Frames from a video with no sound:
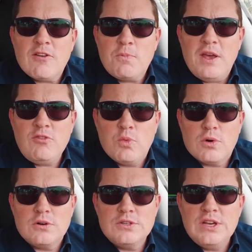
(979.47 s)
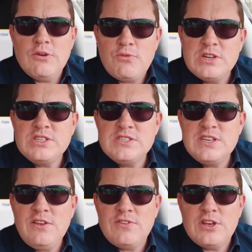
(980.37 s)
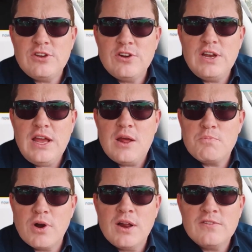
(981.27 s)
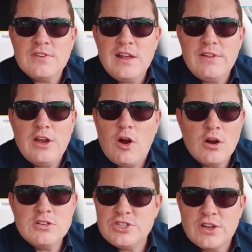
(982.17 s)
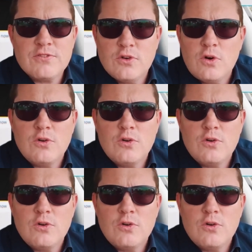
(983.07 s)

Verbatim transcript: fast paced world, efficiency, security, and product scaling aren't just